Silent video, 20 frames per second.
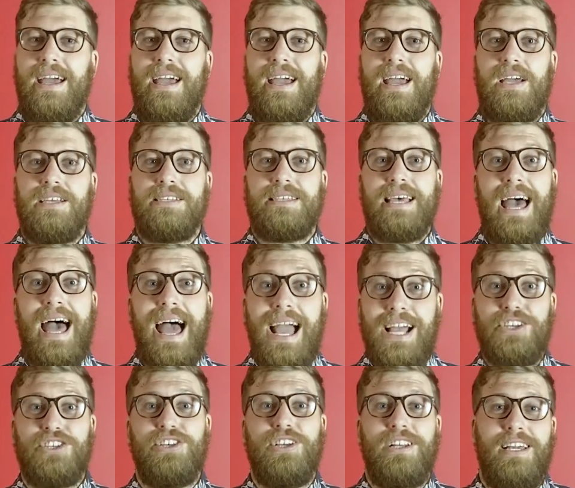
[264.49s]
is
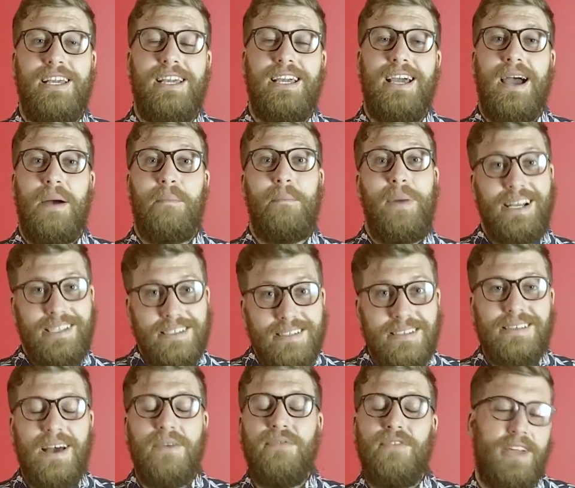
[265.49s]
actually by
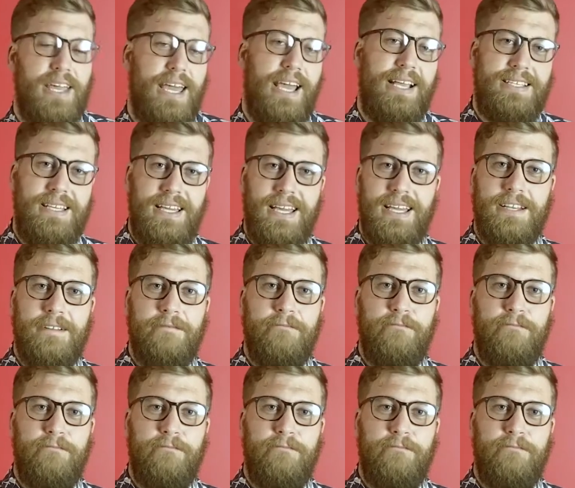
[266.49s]
suffocating it.